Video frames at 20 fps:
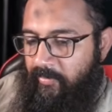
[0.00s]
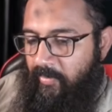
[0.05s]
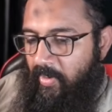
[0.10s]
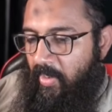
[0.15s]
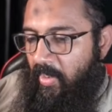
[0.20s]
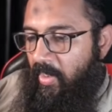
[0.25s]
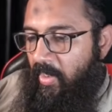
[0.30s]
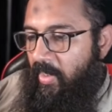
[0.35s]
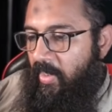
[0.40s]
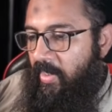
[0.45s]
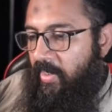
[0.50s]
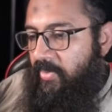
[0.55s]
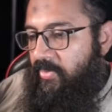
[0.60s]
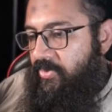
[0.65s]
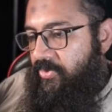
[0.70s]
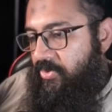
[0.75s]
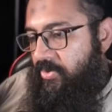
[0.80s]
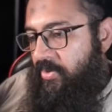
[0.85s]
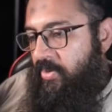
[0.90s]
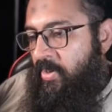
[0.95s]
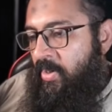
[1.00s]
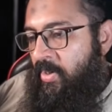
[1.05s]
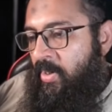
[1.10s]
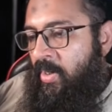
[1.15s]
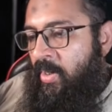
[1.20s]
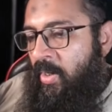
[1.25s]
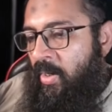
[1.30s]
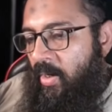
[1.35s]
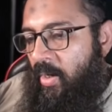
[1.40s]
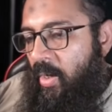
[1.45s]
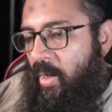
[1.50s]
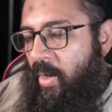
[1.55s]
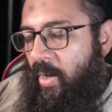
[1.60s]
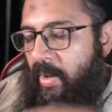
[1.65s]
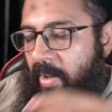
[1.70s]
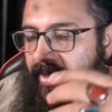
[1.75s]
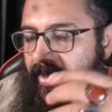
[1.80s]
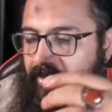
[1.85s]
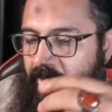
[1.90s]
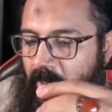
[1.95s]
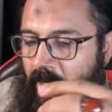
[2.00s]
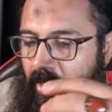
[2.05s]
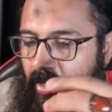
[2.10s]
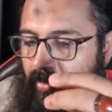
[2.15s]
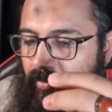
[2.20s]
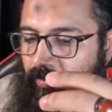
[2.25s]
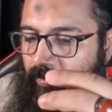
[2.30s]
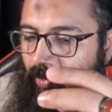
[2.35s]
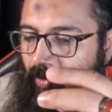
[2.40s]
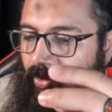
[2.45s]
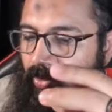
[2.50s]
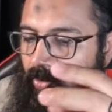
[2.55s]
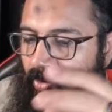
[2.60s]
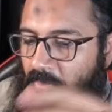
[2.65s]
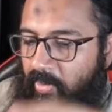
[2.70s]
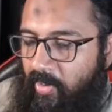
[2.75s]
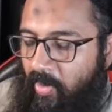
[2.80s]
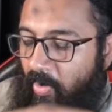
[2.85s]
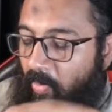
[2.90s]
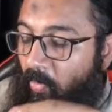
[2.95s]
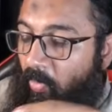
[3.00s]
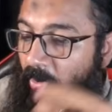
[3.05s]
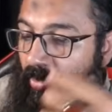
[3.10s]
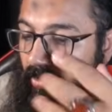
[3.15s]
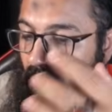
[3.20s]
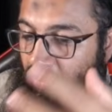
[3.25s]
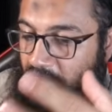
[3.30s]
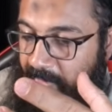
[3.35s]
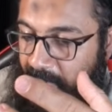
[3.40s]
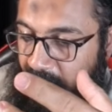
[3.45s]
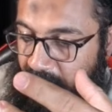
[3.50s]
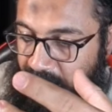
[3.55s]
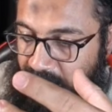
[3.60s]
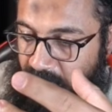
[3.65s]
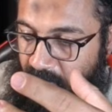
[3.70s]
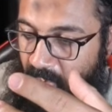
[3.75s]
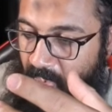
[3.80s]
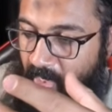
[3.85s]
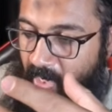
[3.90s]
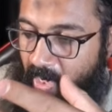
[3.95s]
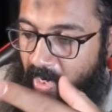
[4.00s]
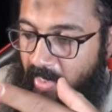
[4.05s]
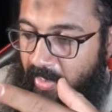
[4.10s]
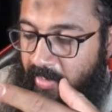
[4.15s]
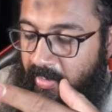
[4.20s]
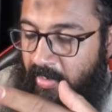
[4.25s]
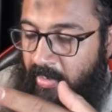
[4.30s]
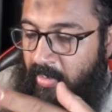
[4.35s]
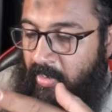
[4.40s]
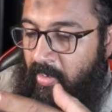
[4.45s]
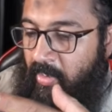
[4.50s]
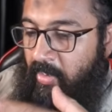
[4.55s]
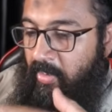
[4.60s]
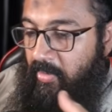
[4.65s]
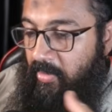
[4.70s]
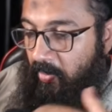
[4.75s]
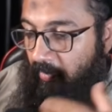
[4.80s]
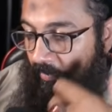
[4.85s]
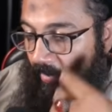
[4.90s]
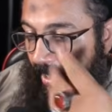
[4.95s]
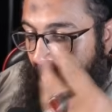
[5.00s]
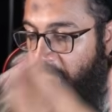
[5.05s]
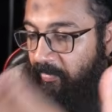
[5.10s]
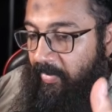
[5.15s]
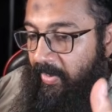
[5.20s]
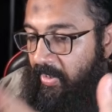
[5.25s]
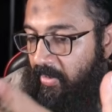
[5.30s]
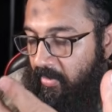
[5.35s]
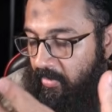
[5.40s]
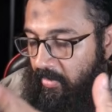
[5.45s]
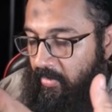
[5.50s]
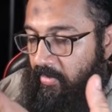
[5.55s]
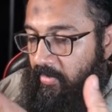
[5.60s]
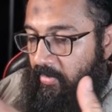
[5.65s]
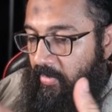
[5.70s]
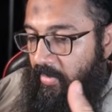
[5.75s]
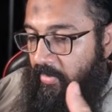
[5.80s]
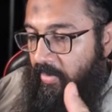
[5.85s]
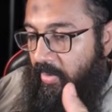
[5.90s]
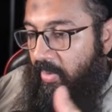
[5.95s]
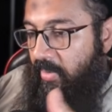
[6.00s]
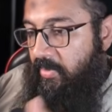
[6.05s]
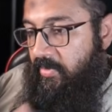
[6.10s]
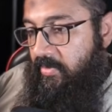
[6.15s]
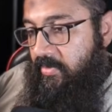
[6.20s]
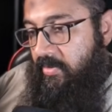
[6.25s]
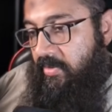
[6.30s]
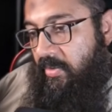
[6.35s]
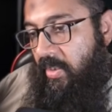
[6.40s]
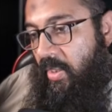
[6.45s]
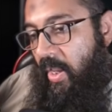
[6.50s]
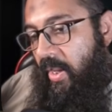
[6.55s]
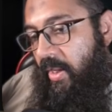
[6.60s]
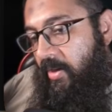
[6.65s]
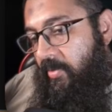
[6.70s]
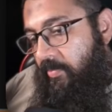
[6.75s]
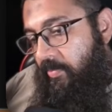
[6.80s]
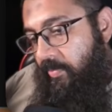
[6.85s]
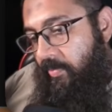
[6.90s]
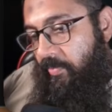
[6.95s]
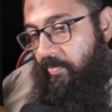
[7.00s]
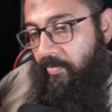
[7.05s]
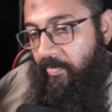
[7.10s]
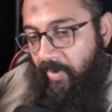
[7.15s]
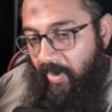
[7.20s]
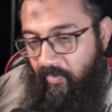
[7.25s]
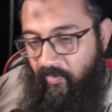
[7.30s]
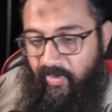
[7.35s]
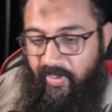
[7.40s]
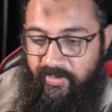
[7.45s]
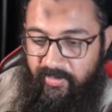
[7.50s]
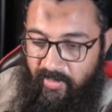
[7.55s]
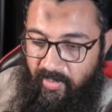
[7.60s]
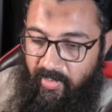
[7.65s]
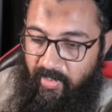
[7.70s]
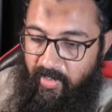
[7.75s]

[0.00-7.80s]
it has a whole context and developing the things like previously